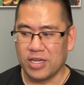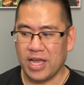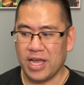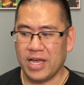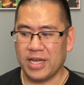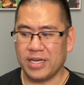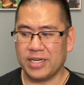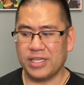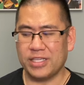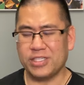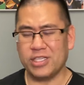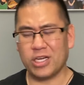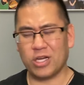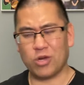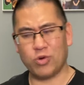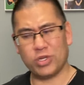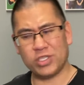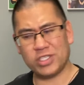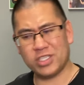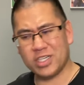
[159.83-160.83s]
And is it a
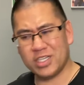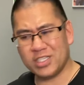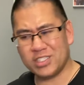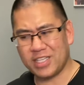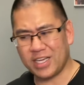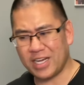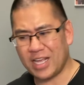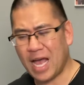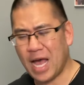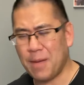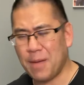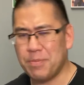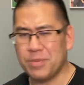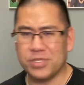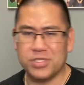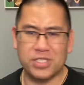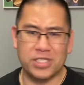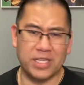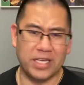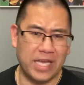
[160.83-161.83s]
coincidence that it
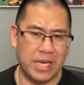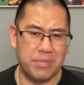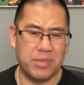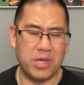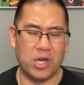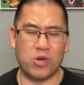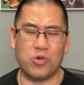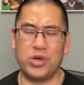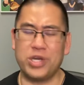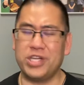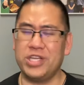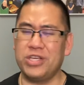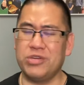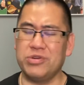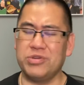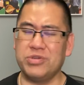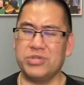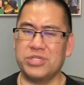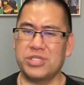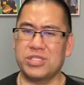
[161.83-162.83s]
happens in the game that Quinn
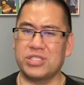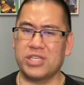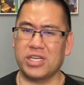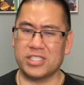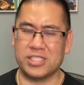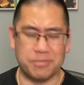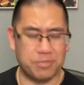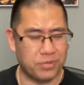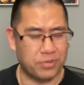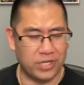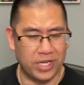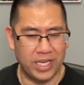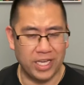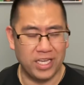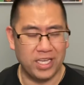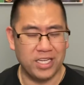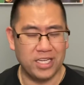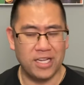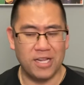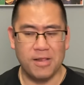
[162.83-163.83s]
Hughes doesn't
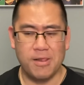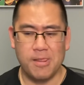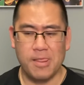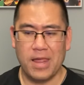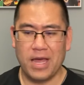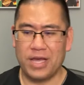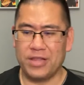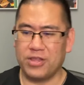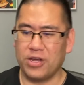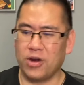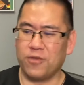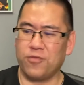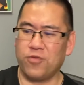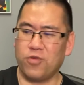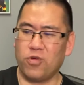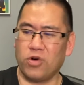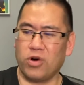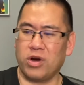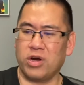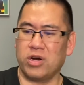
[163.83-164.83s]
play? And
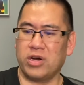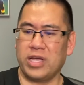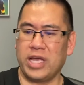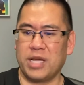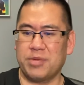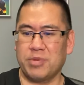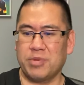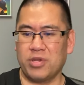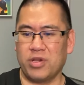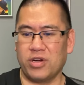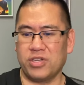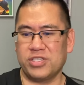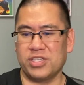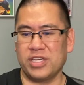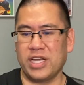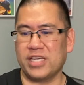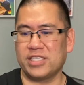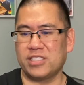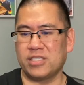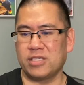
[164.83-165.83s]
therefore, Ekman-Larsson
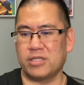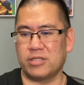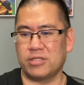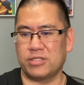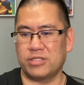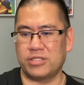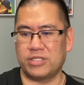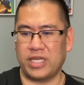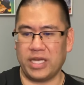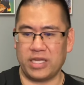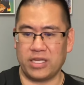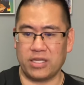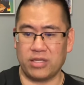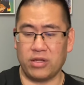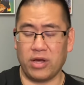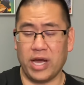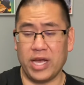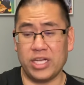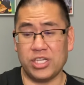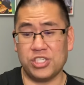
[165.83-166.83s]
has to take a
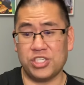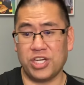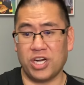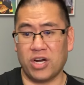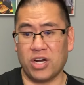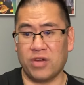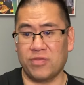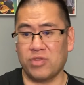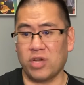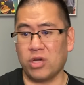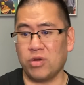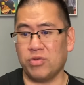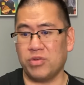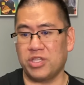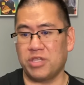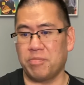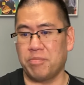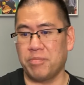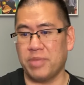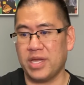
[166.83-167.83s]
lion's share of not only
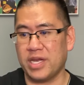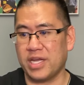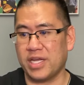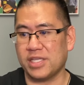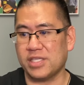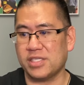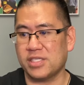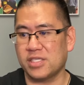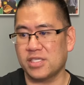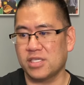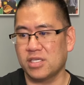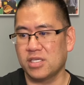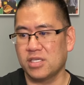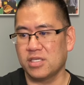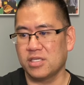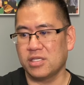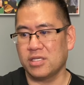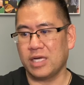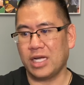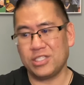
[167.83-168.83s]
the minutes,
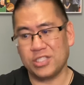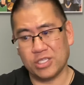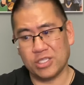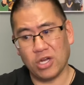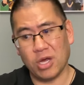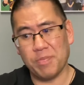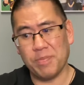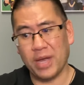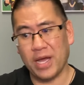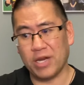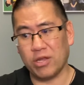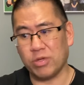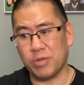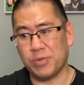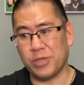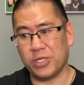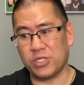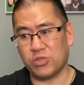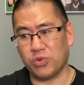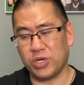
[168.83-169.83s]
actually not bad. He only
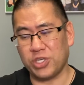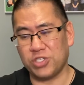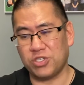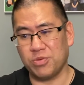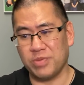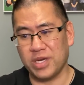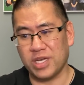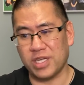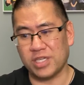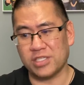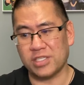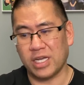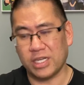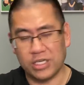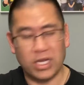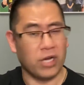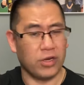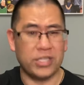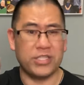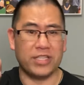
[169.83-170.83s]
played 22 minutes.
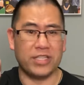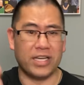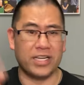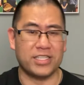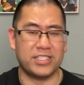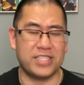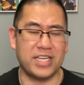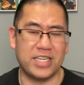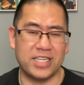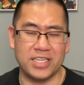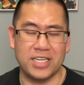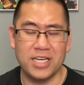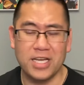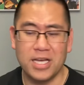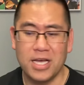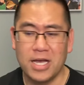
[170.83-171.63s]
Actually, I'll get to that in a second.